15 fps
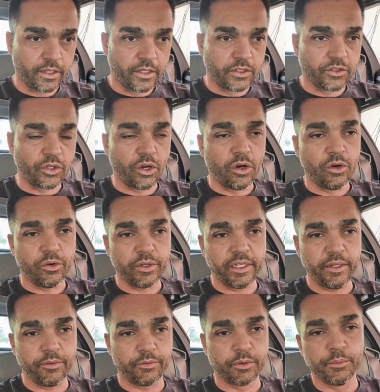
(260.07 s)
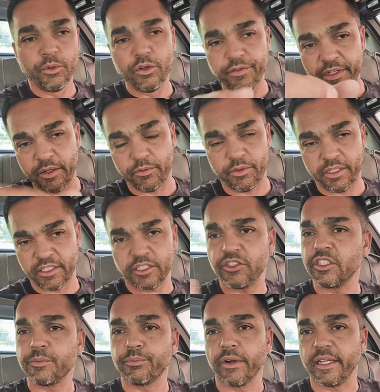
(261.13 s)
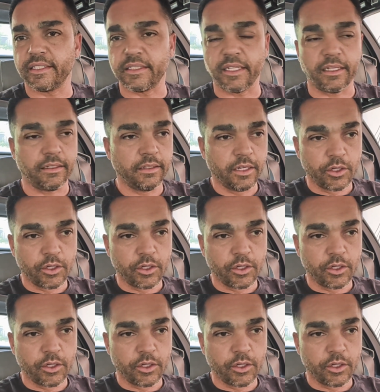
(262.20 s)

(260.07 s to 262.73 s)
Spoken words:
So he removed it. It's just pressed in.